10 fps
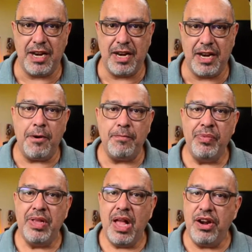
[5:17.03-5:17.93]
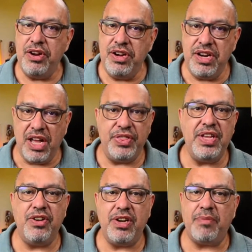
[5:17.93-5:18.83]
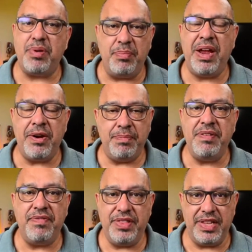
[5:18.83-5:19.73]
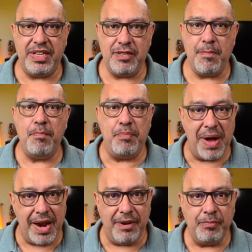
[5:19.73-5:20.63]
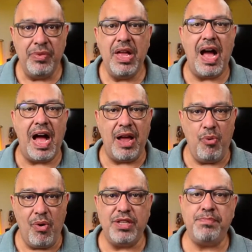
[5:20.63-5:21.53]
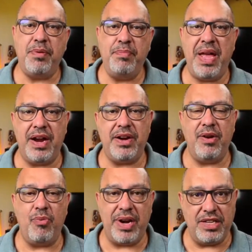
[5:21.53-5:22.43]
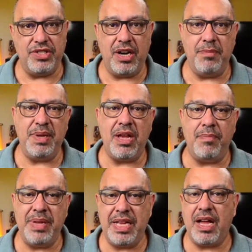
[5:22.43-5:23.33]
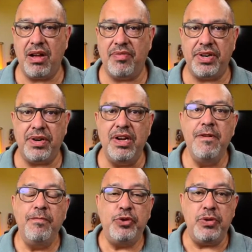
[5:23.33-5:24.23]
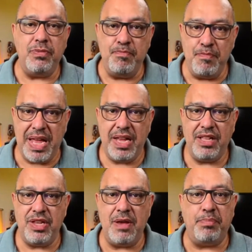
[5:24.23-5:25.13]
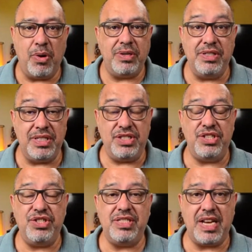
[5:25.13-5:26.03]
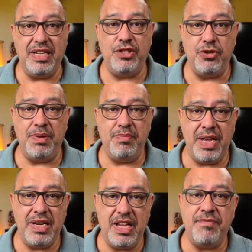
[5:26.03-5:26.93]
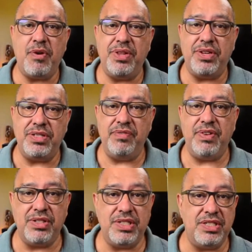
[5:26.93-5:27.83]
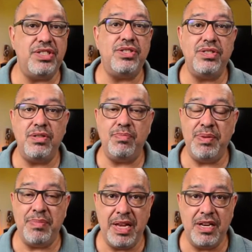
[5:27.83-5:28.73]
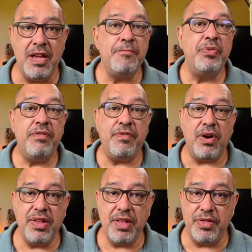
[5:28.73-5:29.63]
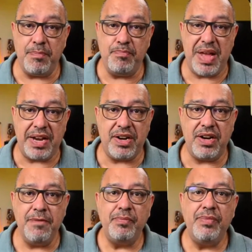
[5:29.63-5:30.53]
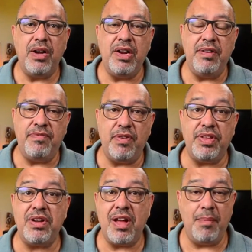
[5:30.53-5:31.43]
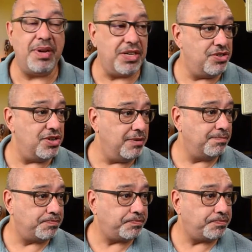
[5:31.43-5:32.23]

you know, nothing could have prepared me for this, but I was prepared when I started being a governor to make the important decisions that need to be made, even when they're difficult decisions to be made, for the better and for the common good.